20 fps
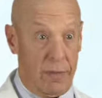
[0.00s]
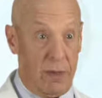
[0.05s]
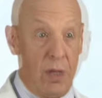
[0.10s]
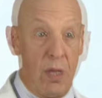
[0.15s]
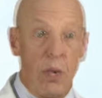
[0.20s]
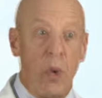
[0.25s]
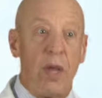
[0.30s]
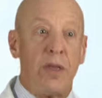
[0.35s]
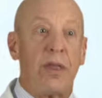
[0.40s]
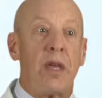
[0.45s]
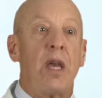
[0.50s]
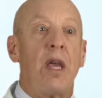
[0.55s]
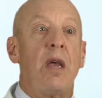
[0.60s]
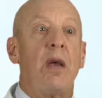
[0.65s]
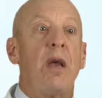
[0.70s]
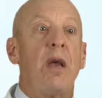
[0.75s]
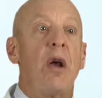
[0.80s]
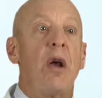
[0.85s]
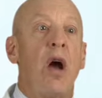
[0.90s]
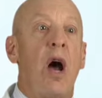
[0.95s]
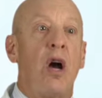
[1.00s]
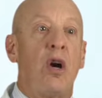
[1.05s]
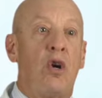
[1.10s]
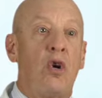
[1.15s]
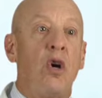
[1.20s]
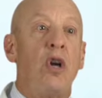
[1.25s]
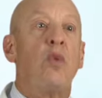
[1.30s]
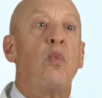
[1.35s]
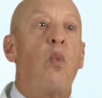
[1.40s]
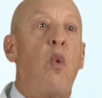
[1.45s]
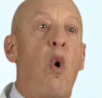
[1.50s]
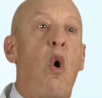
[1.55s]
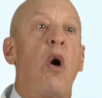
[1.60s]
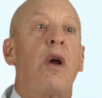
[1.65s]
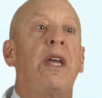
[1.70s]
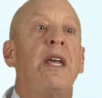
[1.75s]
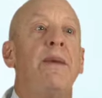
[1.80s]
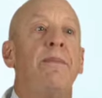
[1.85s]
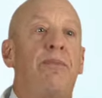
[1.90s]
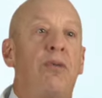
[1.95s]
With a good
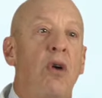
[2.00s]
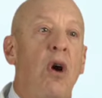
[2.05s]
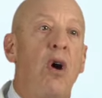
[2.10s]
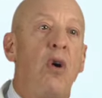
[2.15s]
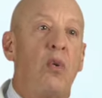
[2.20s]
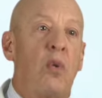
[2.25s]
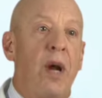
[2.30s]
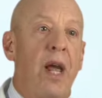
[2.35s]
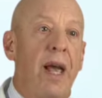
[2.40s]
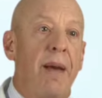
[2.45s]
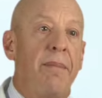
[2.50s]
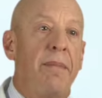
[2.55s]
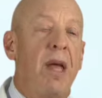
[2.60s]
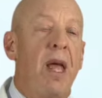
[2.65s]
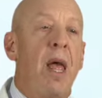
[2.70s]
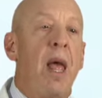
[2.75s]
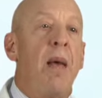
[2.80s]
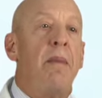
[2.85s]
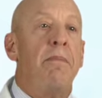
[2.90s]
walking program,